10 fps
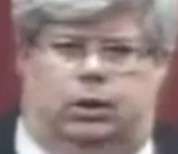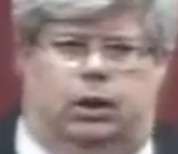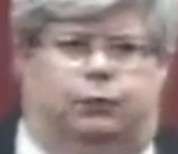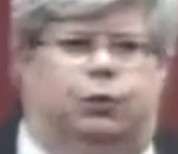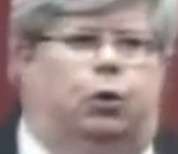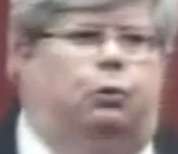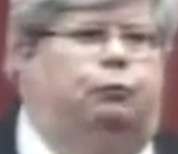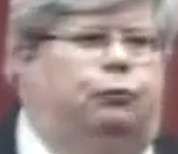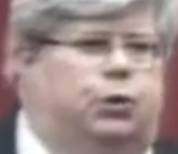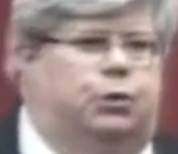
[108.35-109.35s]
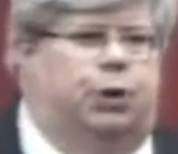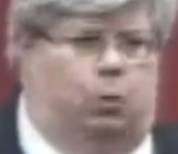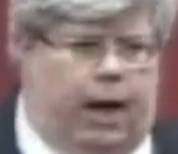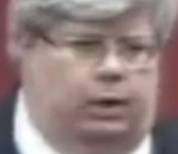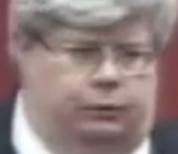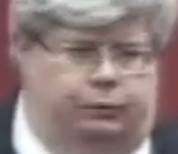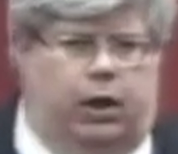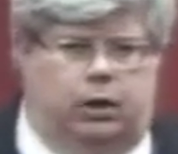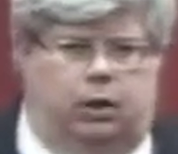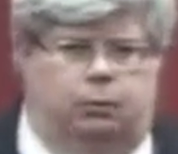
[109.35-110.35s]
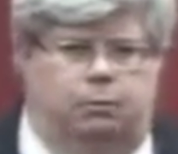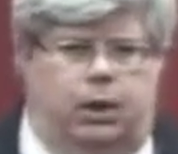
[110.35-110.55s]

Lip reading: if you don't first know how to follow.